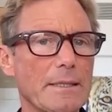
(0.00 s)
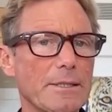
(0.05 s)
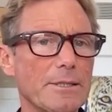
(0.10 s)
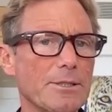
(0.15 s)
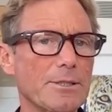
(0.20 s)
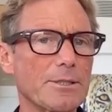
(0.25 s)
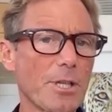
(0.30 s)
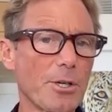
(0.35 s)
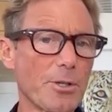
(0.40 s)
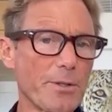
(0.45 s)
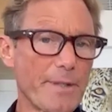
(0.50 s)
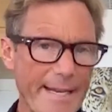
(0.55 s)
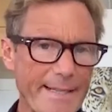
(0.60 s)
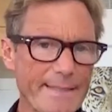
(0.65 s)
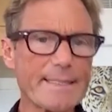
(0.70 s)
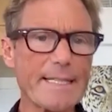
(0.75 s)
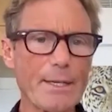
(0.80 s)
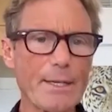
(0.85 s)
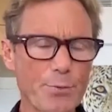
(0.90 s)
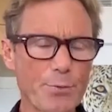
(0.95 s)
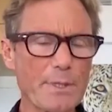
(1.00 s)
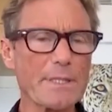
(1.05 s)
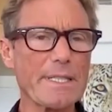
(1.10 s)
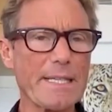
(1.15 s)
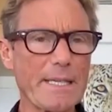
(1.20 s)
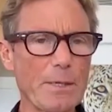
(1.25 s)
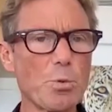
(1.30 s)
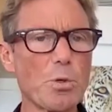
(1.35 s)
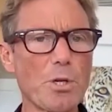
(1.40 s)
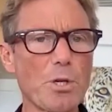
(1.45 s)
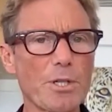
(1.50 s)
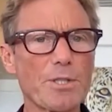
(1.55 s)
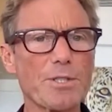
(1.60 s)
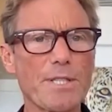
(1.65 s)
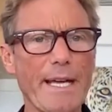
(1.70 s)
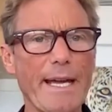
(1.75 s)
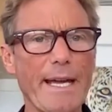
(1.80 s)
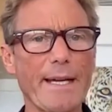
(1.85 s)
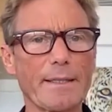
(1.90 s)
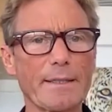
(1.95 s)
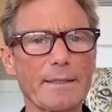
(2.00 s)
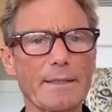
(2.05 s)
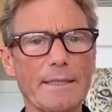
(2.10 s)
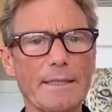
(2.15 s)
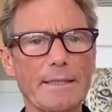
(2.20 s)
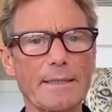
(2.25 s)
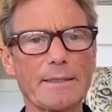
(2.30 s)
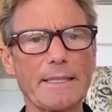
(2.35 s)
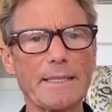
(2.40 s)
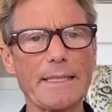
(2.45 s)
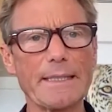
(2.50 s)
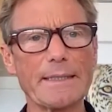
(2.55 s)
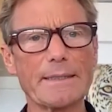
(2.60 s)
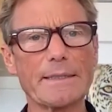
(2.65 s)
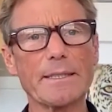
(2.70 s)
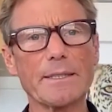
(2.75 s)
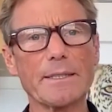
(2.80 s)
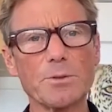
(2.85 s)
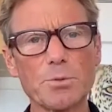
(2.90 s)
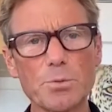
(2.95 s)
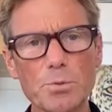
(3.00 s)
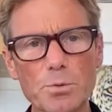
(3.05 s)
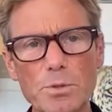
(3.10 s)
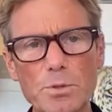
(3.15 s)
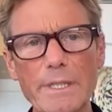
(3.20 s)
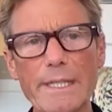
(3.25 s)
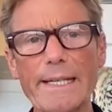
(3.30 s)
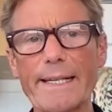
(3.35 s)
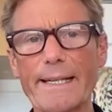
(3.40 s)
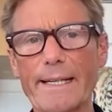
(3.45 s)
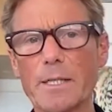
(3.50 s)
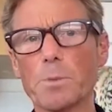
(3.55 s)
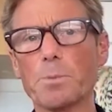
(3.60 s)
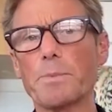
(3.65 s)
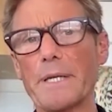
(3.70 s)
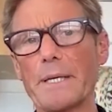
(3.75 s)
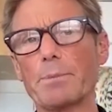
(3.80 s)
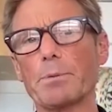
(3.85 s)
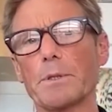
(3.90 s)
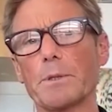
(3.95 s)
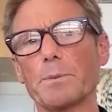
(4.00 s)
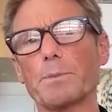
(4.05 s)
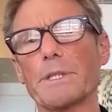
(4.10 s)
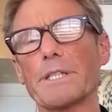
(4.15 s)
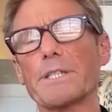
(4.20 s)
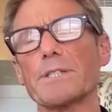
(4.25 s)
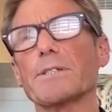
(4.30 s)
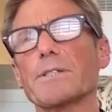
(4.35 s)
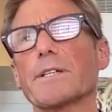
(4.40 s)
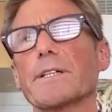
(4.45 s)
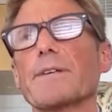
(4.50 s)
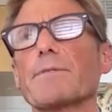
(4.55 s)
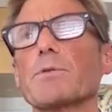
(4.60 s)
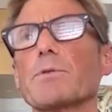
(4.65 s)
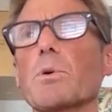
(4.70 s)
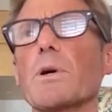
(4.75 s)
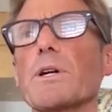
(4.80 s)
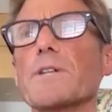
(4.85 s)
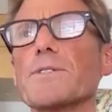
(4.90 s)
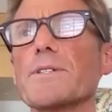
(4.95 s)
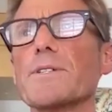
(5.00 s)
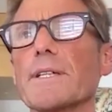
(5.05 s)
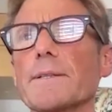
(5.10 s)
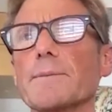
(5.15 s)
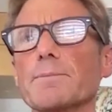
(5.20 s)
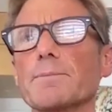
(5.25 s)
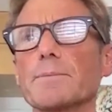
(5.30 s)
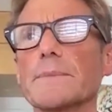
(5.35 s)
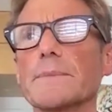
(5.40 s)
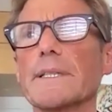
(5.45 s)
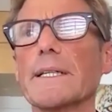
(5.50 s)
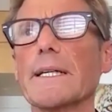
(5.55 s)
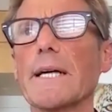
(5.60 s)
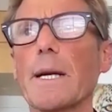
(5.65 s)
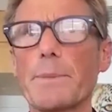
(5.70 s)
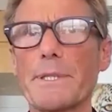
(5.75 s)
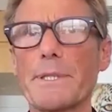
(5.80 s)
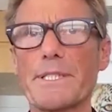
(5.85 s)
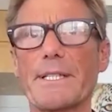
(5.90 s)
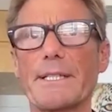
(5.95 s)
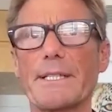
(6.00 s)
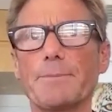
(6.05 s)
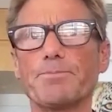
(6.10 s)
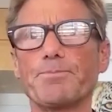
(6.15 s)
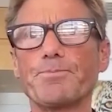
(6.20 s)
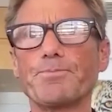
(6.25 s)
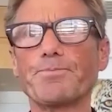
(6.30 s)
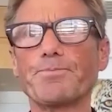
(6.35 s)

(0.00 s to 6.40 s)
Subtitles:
So that definitely works, and it can really help people, but it's not everyone's cup of tea.